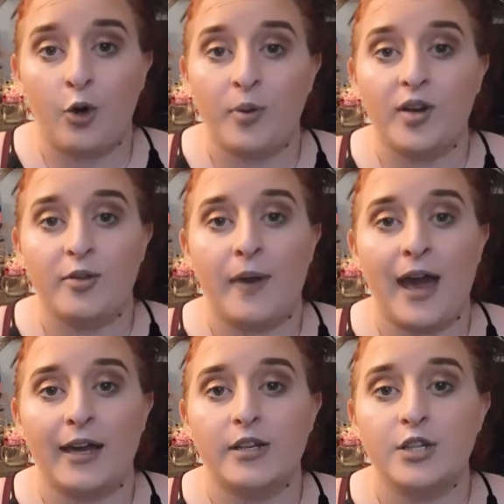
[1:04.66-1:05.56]
opened the
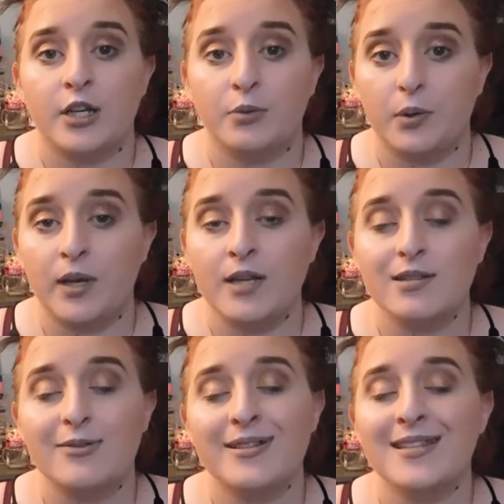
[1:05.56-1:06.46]
package and ruined it,
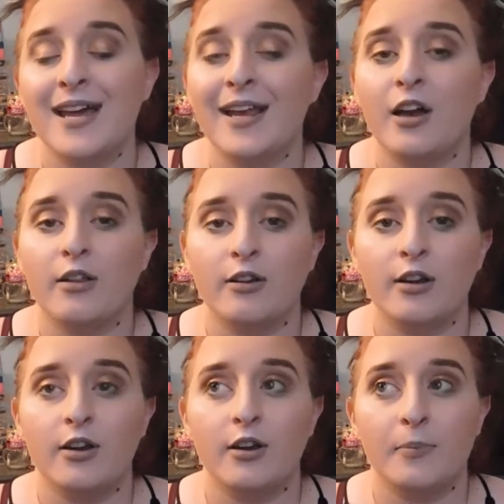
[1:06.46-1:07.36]
so it's not a
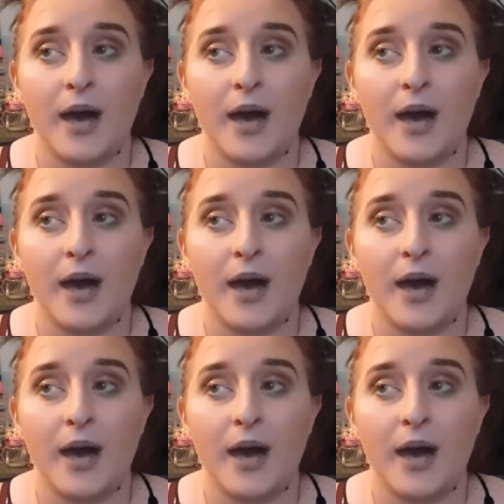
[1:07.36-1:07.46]
color